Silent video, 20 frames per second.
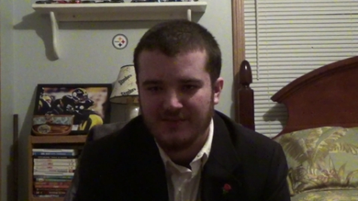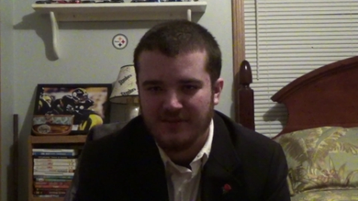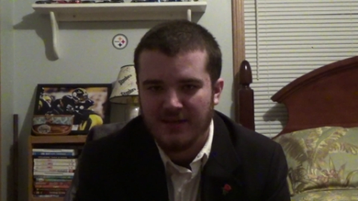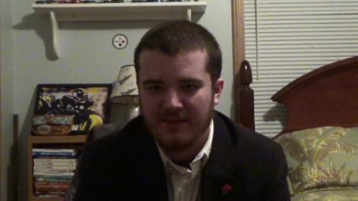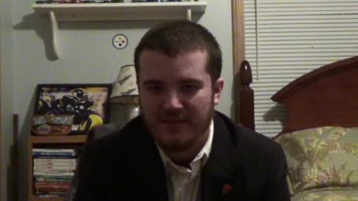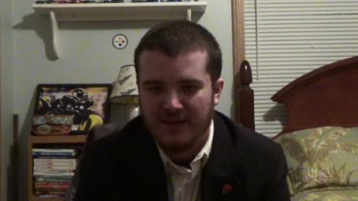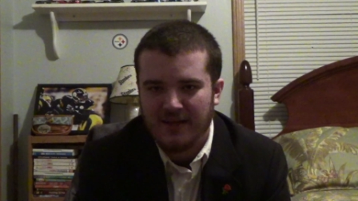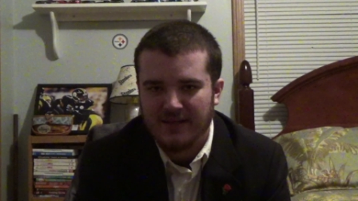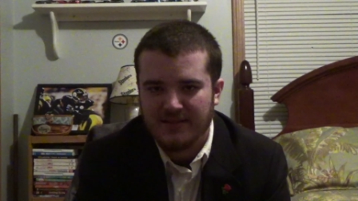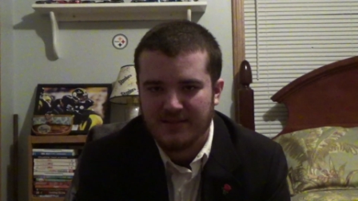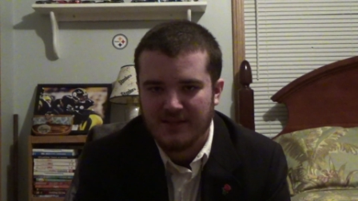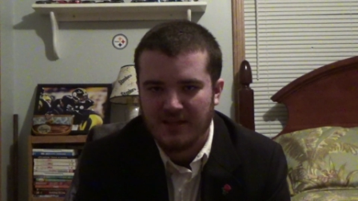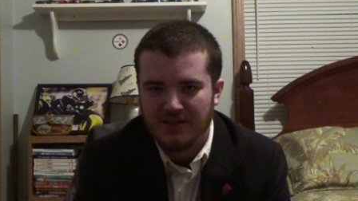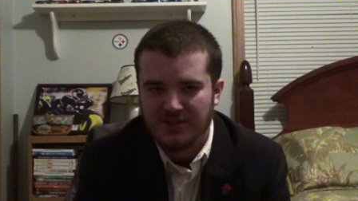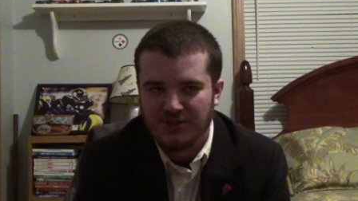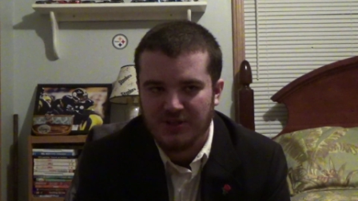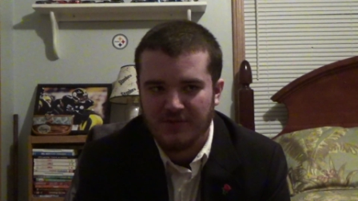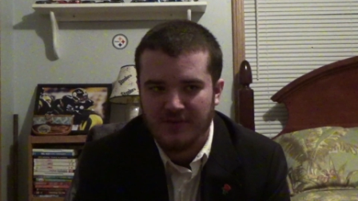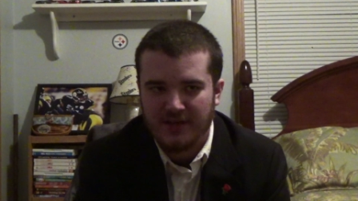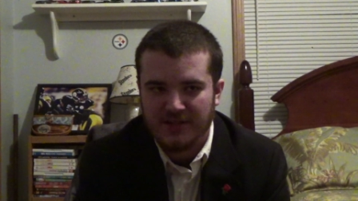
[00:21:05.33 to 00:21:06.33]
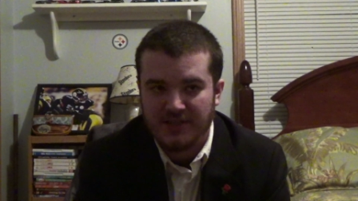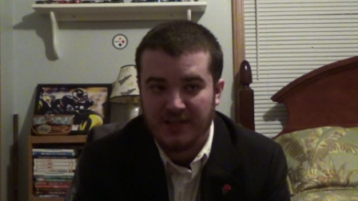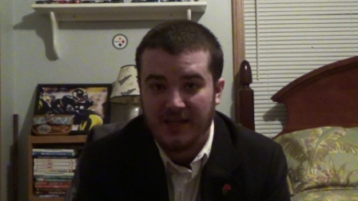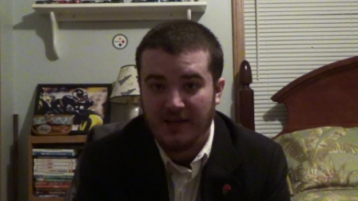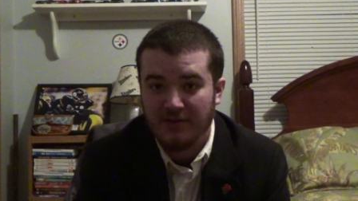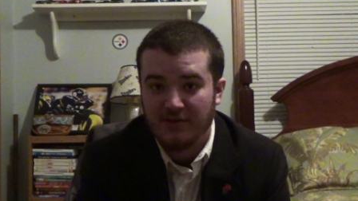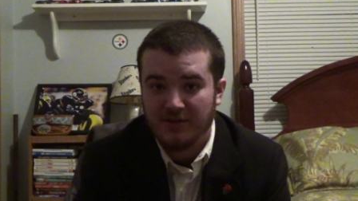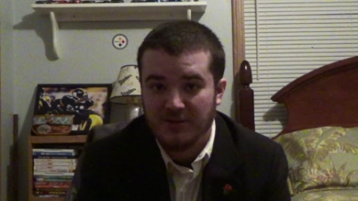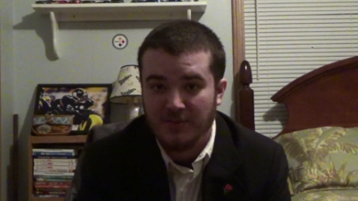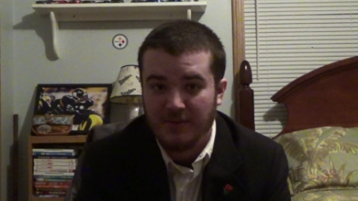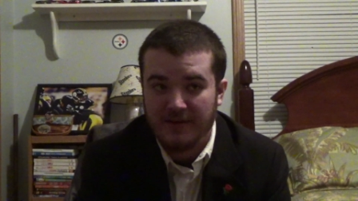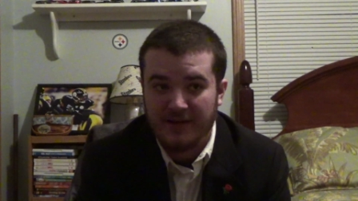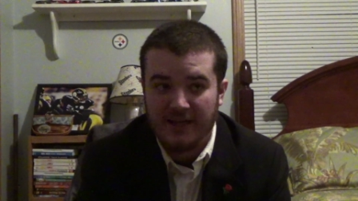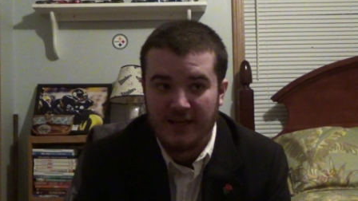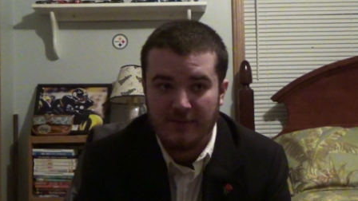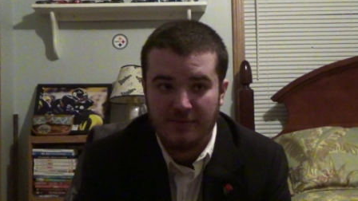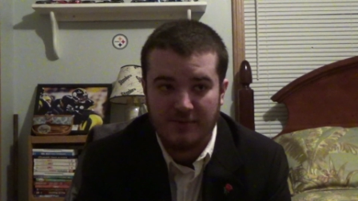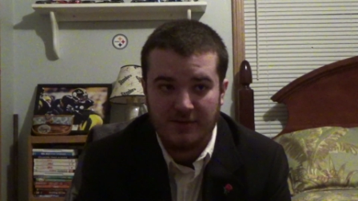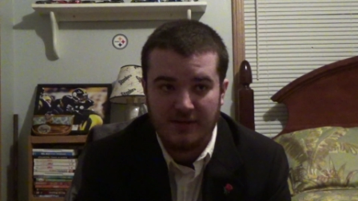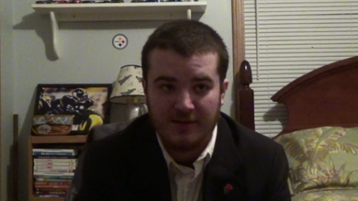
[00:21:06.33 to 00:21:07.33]
have done that instead. I should have actually held onto my
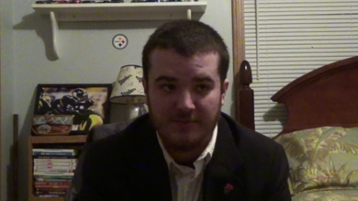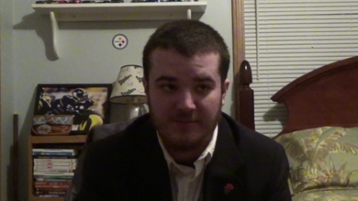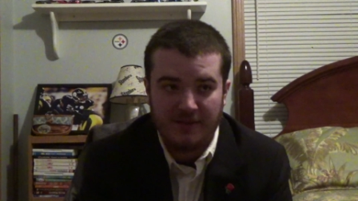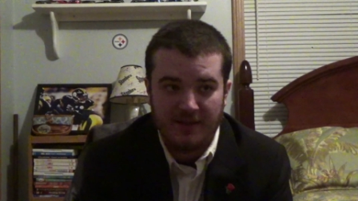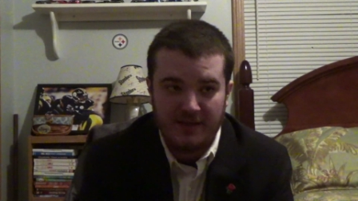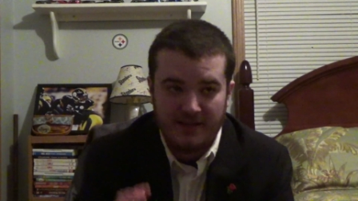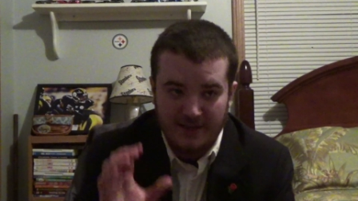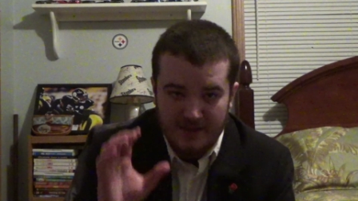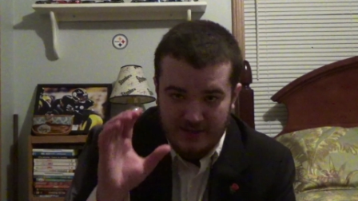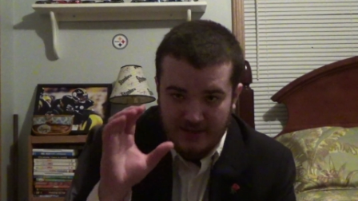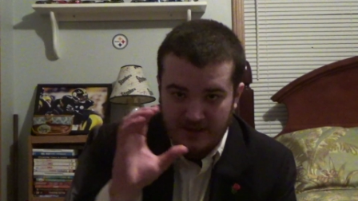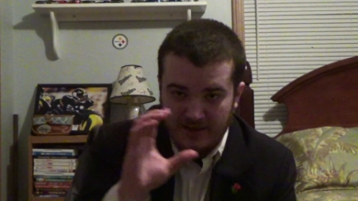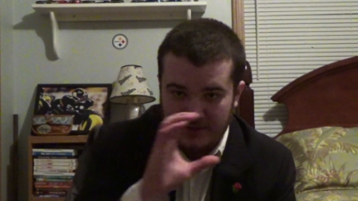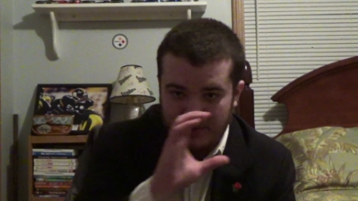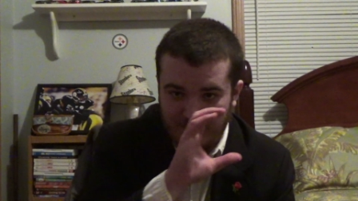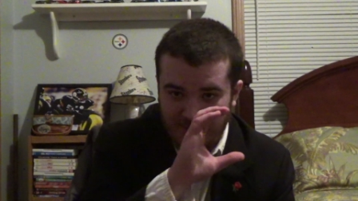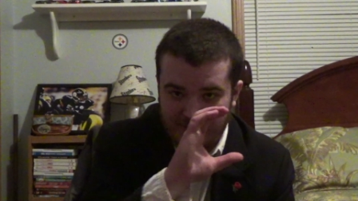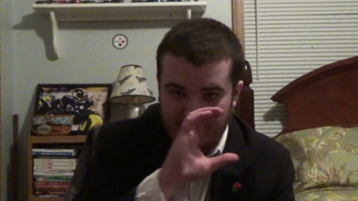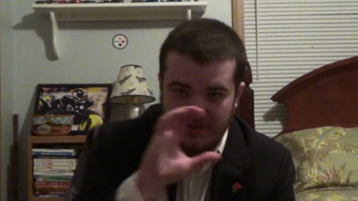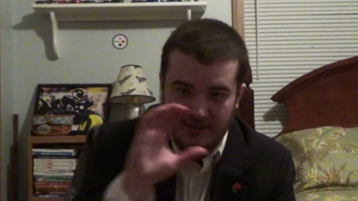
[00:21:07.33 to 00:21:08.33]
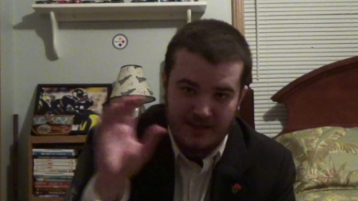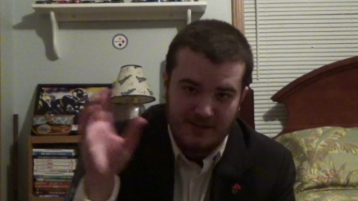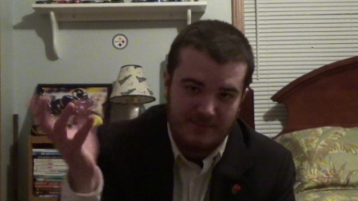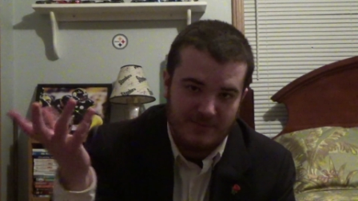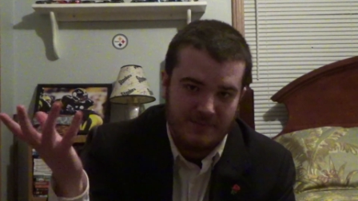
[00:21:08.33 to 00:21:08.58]
camera and be like, hey, guys, what's up?